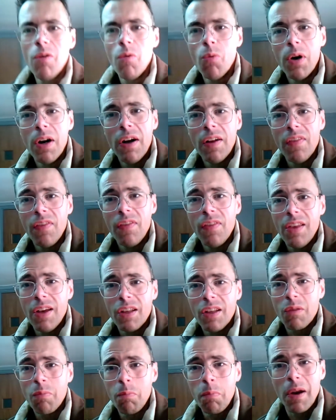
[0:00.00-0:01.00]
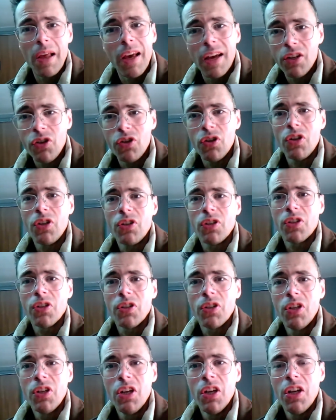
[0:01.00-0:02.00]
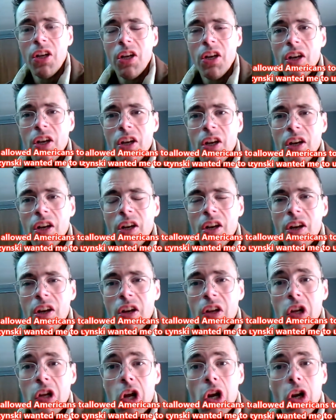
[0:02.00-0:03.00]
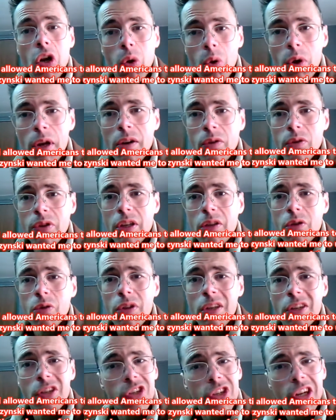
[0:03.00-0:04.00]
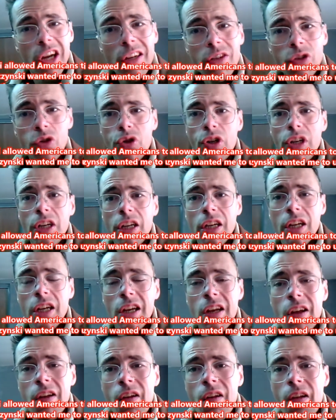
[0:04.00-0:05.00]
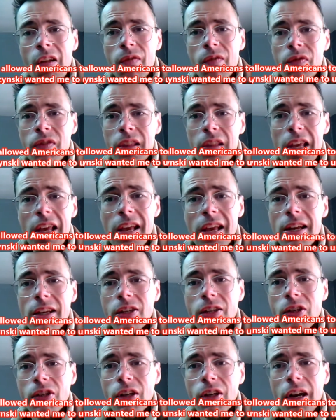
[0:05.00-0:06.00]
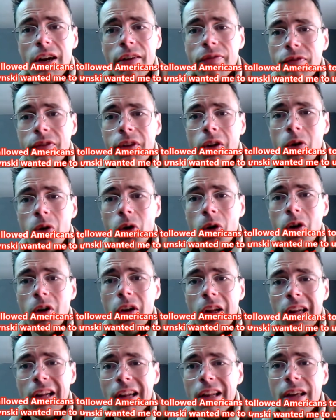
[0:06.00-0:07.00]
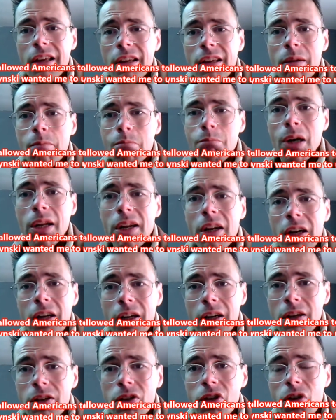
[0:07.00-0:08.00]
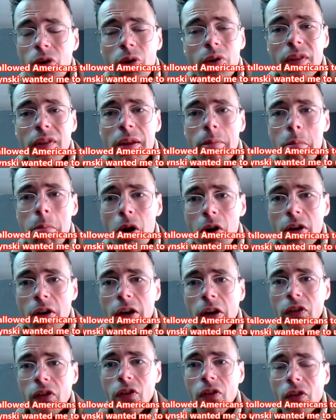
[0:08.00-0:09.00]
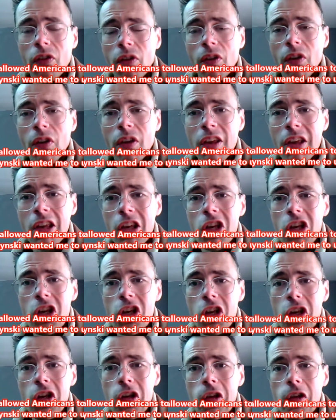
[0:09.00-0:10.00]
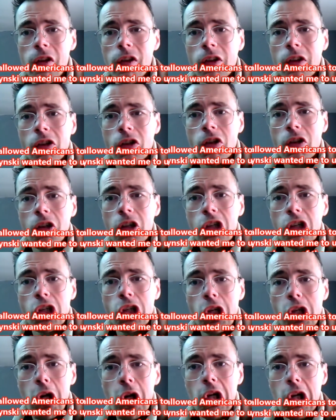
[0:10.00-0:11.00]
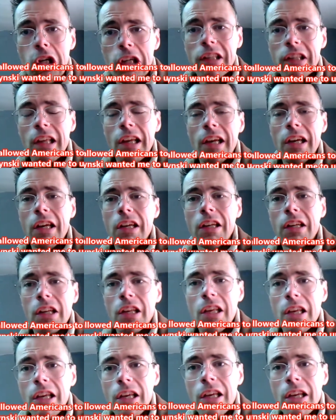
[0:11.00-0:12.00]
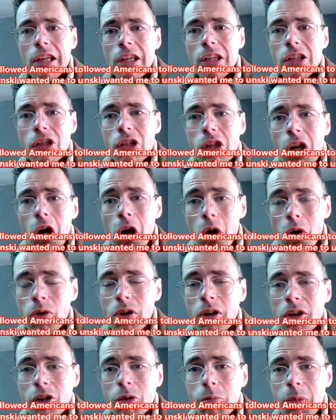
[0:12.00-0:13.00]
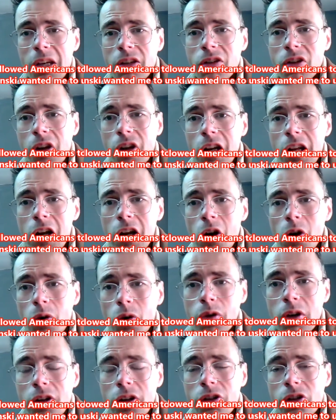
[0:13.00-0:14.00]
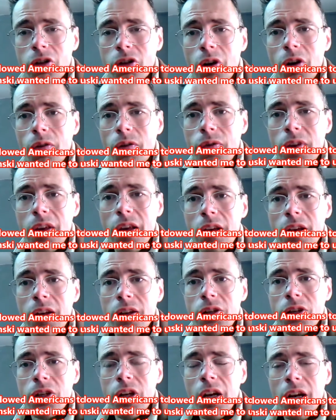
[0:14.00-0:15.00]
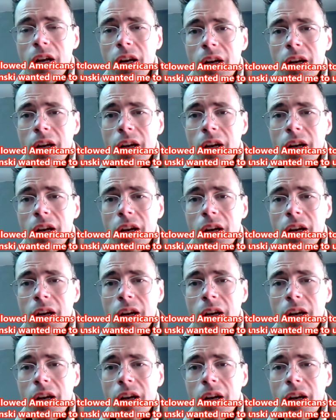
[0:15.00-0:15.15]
the one that pledges loyalty to this country is, after all, like bananas on the market. He is sold and his owners, basically owners of his